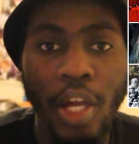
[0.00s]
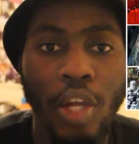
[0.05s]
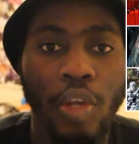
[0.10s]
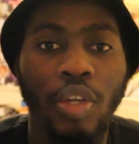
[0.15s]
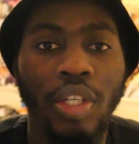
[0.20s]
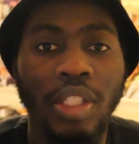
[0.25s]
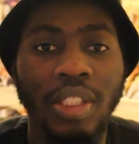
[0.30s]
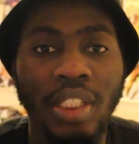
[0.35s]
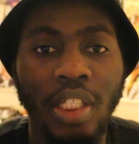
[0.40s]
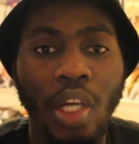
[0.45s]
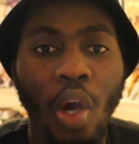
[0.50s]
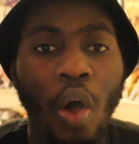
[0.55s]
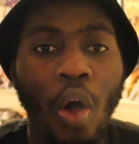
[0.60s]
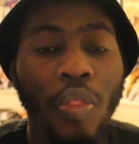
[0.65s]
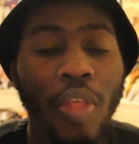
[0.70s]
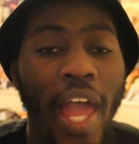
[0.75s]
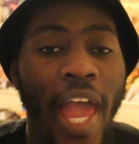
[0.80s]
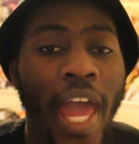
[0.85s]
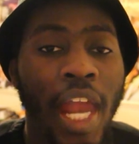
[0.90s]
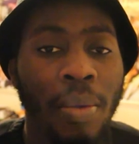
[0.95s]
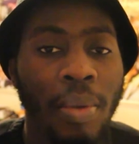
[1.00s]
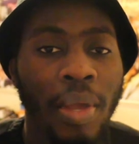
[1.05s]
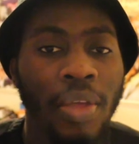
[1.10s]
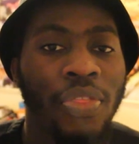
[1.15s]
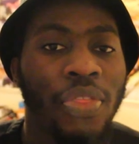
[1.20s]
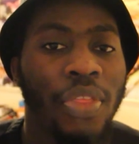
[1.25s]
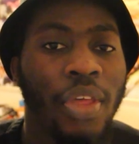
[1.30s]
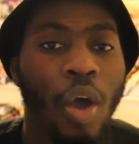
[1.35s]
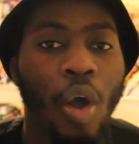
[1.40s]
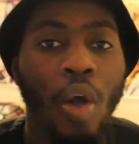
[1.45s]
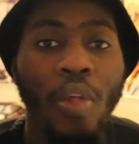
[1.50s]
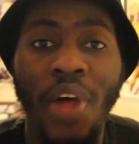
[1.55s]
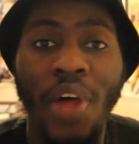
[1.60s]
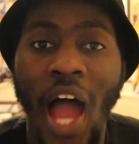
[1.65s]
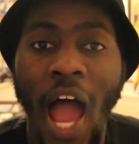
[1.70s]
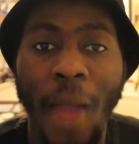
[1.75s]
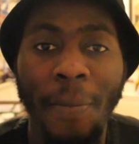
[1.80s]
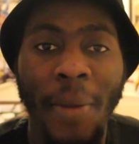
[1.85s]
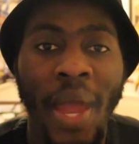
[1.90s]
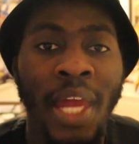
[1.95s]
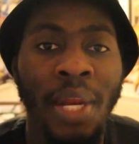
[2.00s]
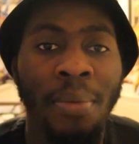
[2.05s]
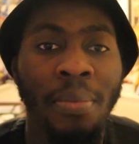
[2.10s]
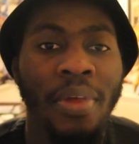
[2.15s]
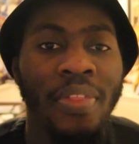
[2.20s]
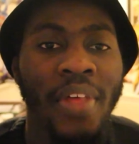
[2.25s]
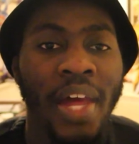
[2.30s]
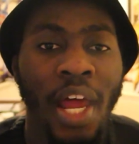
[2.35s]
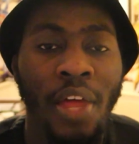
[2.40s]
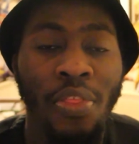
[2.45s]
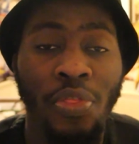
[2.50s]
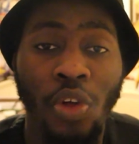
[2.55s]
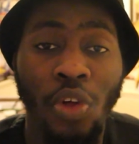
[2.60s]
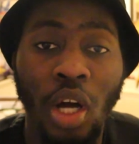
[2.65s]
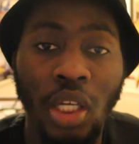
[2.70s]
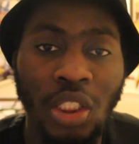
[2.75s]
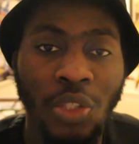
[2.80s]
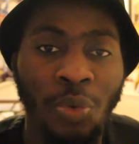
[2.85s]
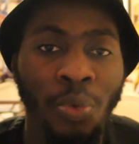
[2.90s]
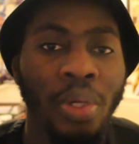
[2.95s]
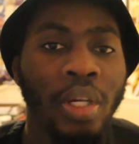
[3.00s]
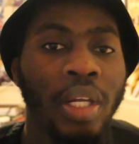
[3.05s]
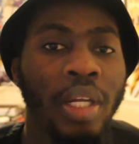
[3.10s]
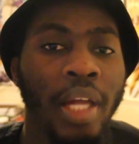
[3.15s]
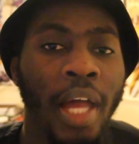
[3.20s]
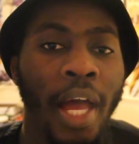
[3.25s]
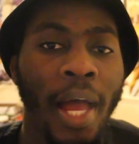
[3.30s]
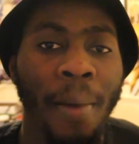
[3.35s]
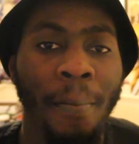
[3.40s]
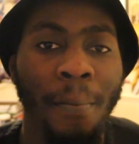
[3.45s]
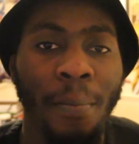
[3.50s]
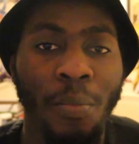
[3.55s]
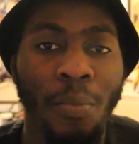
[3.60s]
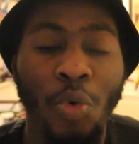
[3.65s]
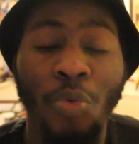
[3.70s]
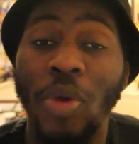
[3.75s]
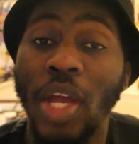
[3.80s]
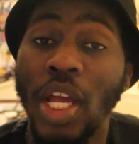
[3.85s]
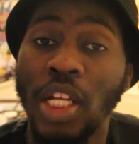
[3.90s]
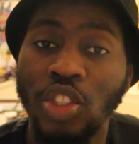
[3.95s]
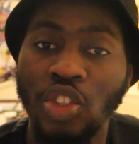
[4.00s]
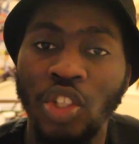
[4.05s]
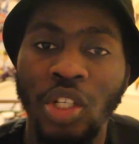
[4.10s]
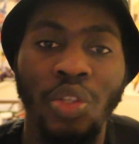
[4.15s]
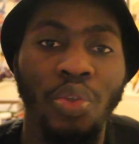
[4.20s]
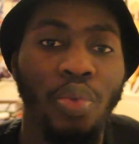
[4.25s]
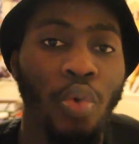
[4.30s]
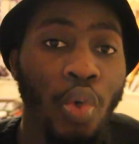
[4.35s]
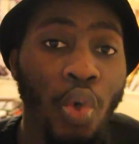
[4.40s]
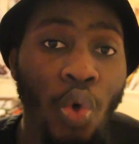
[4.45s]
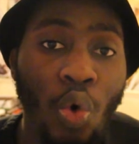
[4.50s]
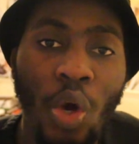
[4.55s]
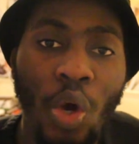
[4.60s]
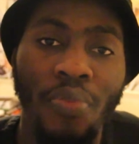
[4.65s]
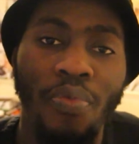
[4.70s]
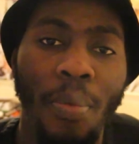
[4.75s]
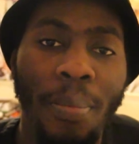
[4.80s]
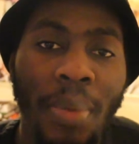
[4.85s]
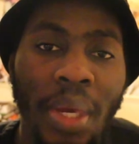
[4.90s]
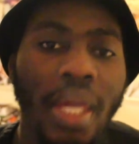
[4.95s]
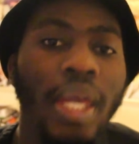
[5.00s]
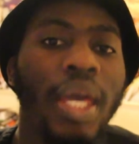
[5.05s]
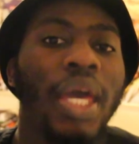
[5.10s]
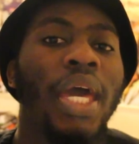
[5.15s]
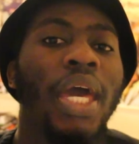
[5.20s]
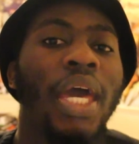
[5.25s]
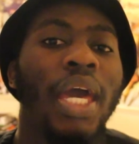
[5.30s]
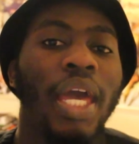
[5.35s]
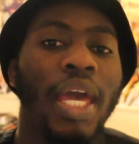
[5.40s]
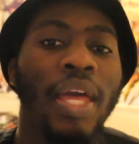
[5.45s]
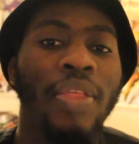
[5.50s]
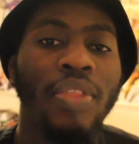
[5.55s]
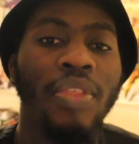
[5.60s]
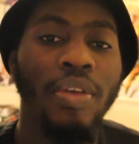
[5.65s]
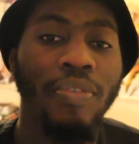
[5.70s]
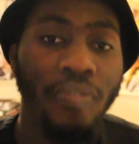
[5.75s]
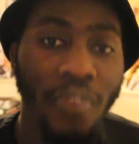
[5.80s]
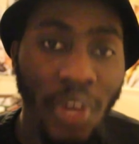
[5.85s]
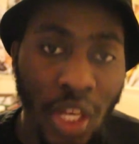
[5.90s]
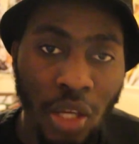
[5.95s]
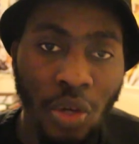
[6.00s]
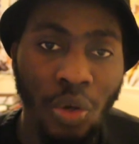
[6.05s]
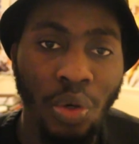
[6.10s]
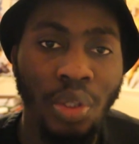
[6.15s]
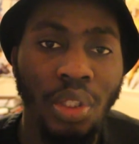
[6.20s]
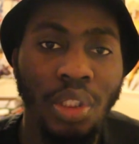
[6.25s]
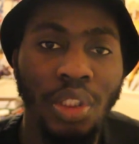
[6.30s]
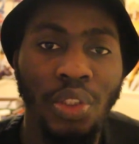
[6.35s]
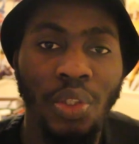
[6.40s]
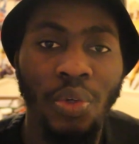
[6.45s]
You can see all the anime, all the hype anime that I thought would be interesting to you and for me in the video.